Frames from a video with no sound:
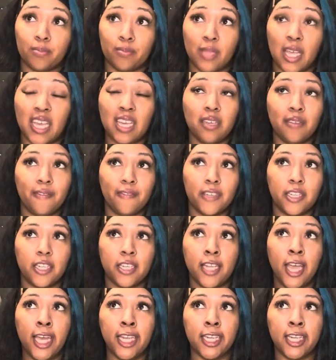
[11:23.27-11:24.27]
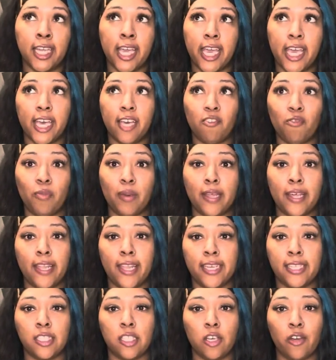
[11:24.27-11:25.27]
I, could fit a nine and a half, but I
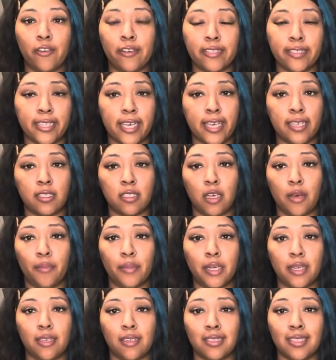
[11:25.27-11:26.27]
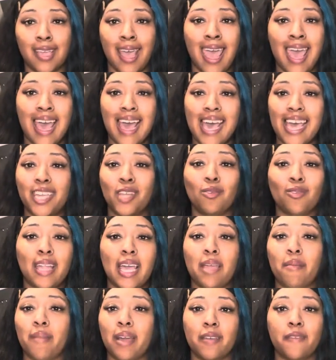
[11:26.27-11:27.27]
like to go a size up because I don't
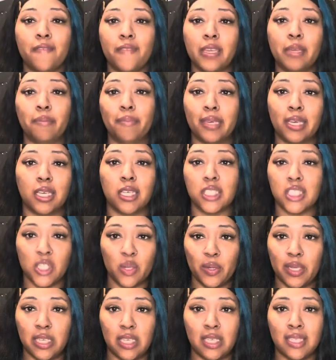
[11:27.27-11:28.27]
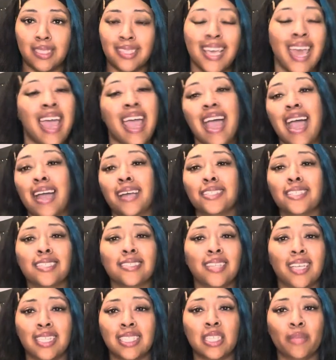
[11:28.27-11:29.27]
like my feet being squeezed. I just
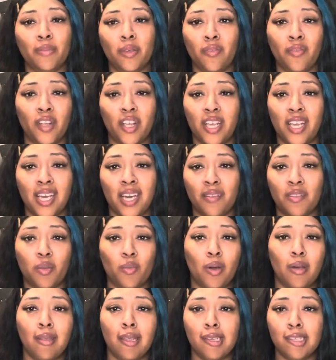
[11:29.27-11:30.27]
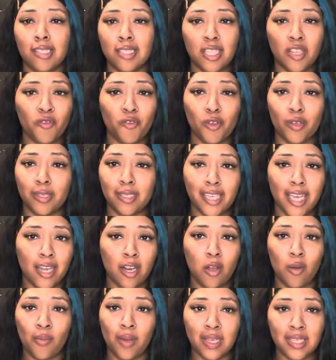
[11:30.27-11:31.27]
like to be very comfortable. I like stuff real tight
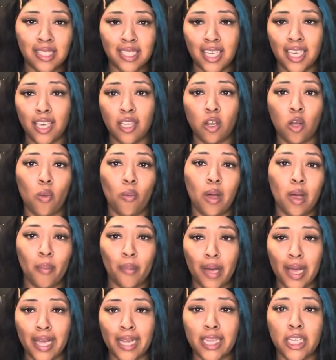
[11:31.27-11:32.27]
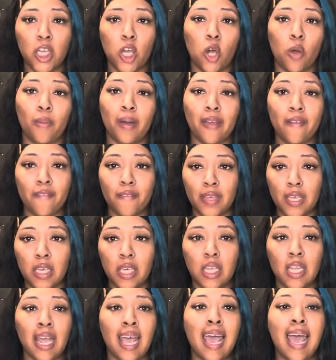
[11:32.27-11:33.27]
on my skin, on my body, on my
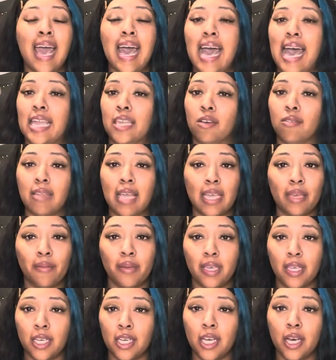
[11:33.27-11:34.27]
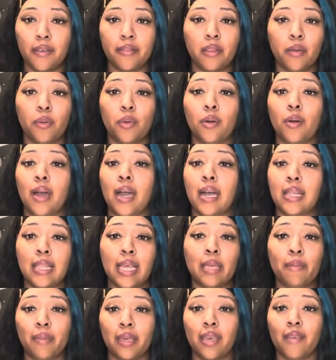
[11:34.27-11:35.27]
feet. I don't like being uncomfortable. I
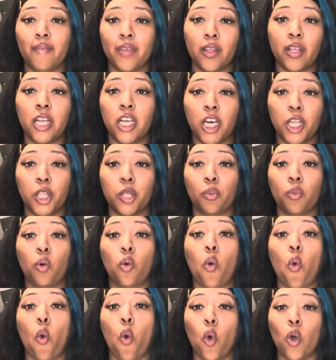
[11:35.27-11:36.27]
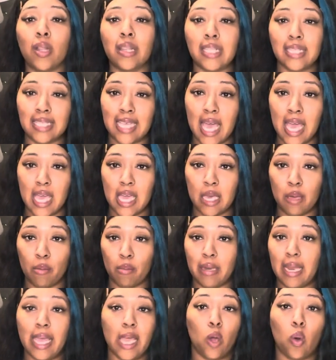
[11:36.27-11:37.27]
like being very comfortable all the time,
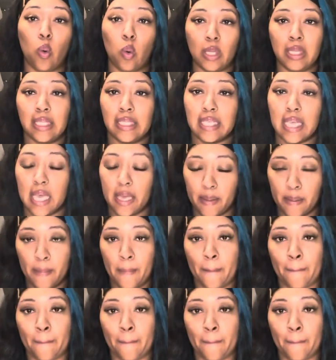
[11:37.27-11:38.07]
like all the time.